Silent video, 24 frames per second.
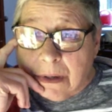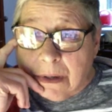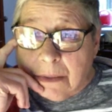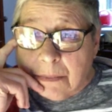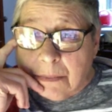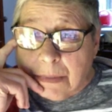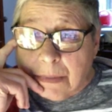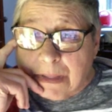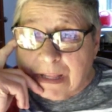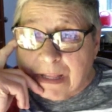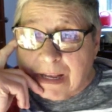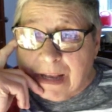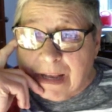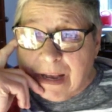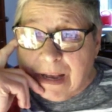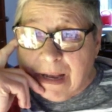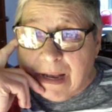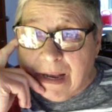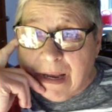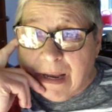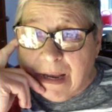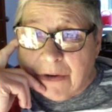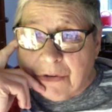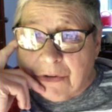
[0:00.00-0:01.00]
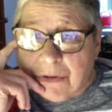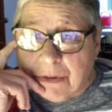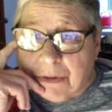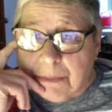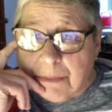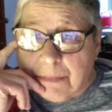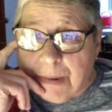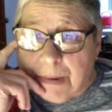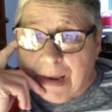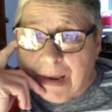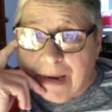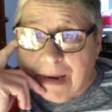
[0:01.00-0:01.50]
but the guy actually
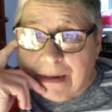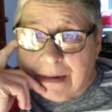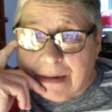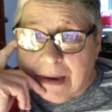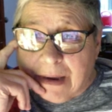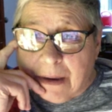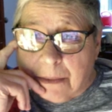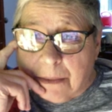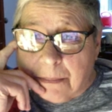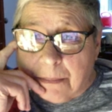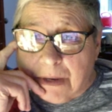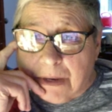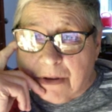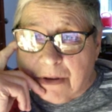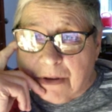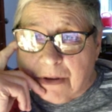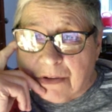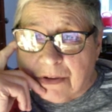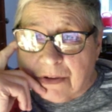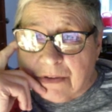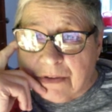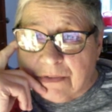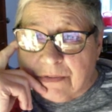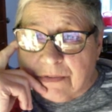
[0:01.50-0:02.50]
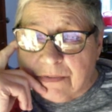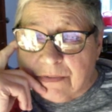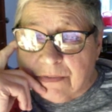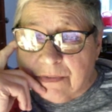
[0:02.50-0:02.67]
backed out because of,